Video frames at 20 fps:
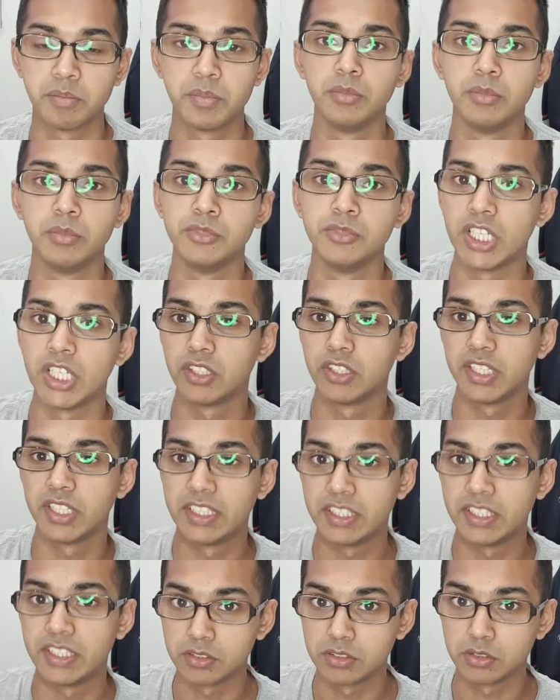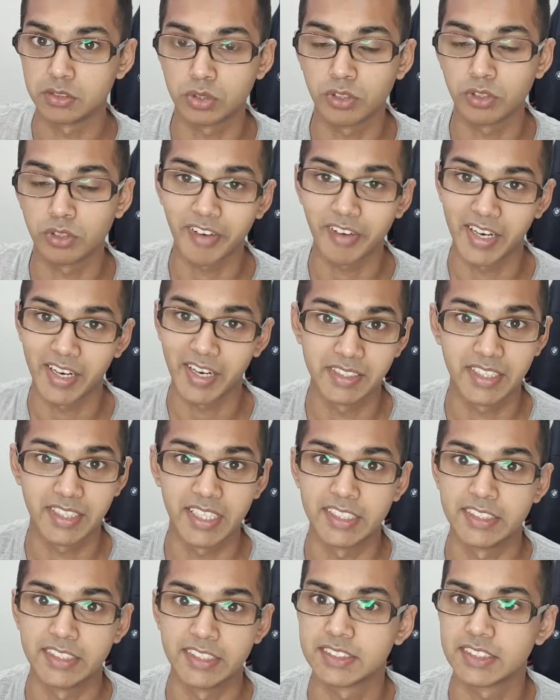generally to find
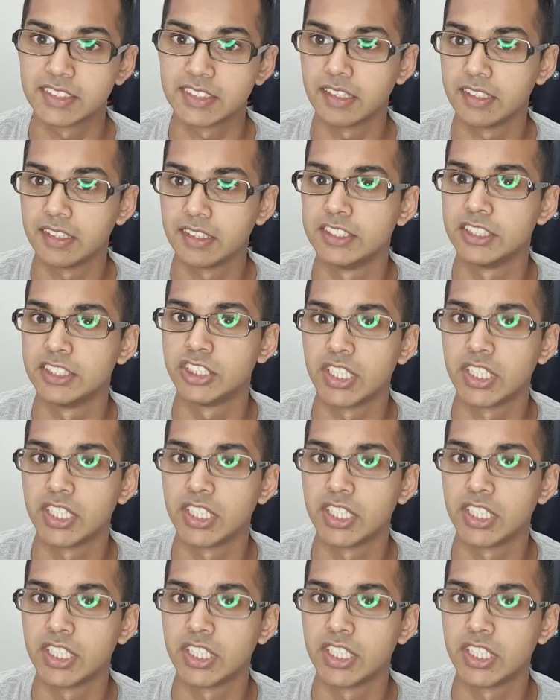things is